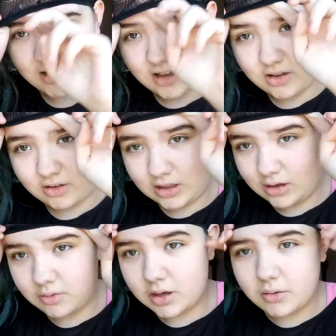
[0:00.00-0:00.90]
Okay,
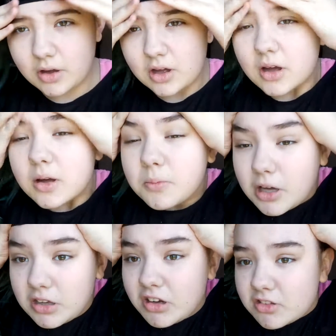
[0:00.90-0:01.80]
there we go.
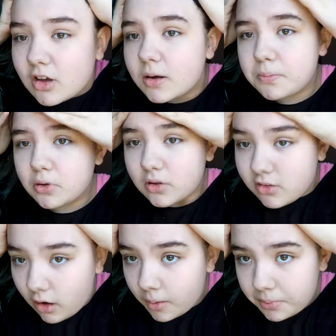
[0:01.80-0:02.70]
But you just gotta pull
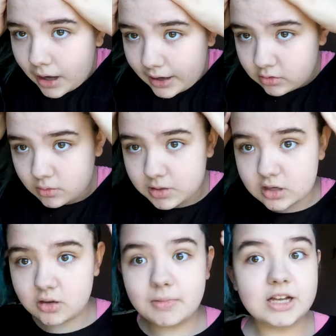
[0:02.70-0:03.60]
this up. I normally
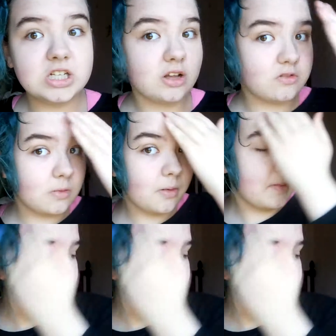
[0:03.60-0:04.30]
do mine just above my